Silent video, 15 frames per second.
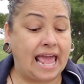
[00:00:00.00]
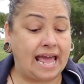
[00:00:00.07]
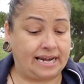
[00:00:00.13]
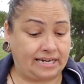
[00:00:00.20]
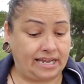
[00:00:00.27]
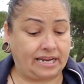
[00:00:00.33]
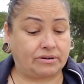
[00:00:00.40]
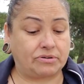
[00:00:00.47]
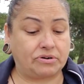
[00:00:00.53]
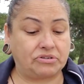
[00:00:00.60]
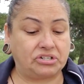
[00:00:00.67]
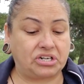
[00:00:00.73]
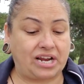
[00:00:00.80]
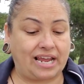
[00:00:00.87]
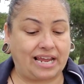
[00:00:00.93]
and a
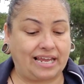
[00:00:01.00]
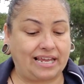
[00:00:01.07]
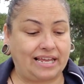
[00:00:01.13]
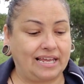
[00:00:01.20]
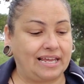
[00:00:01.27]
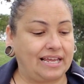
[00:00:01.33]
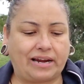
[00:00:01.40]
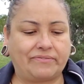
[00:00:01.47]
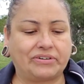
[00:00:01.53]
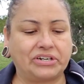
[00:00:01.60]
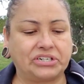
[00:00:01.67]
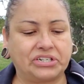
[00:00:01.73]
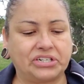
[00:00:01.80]
crochet. The